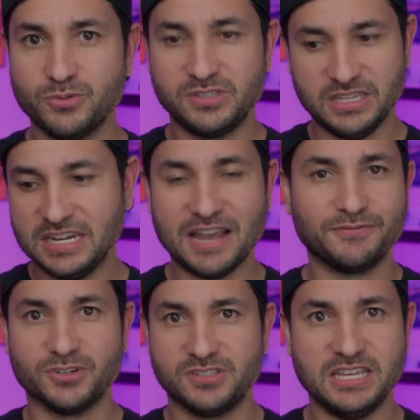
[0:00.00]
scene
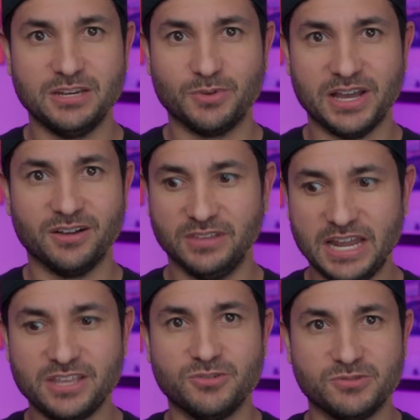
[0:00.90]
after scene without
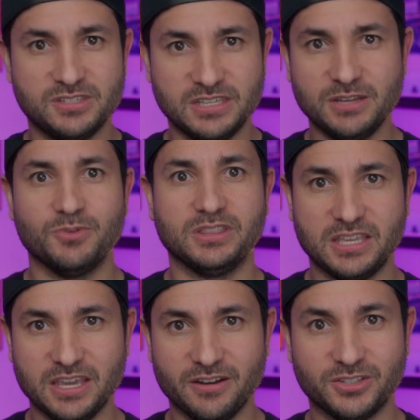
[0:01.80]
letting you sit with the
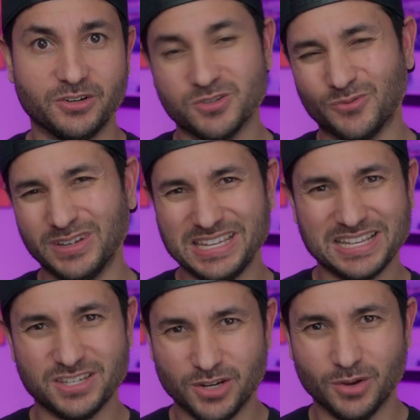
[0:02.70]
characters or really get
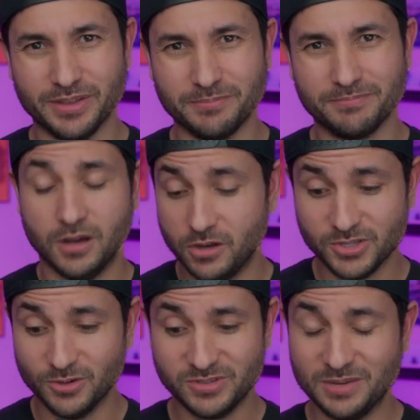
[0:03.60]
to know them.
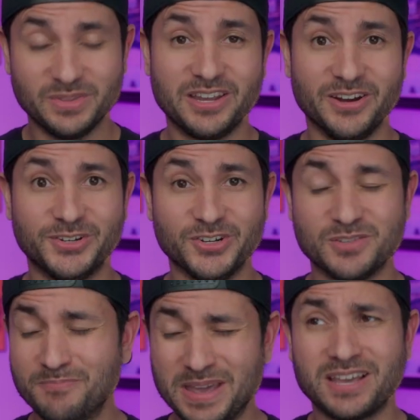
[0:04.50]
Also, some of the characters
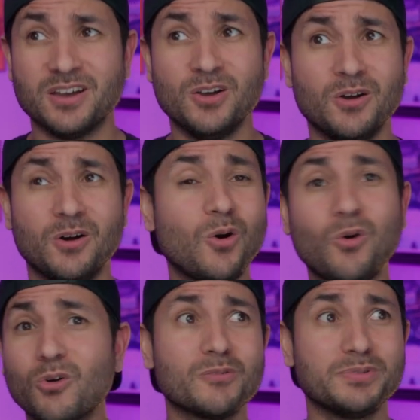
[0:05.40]
make
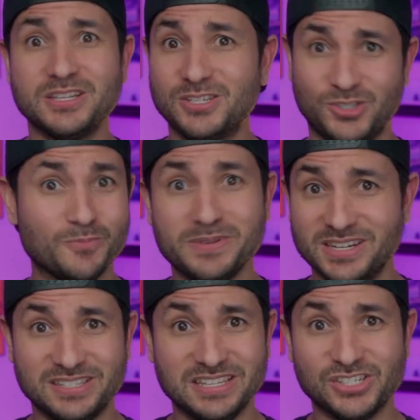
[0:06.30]
horribly stupid
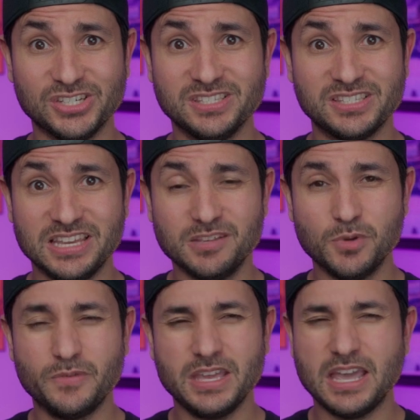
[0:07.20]
decisions in the movie,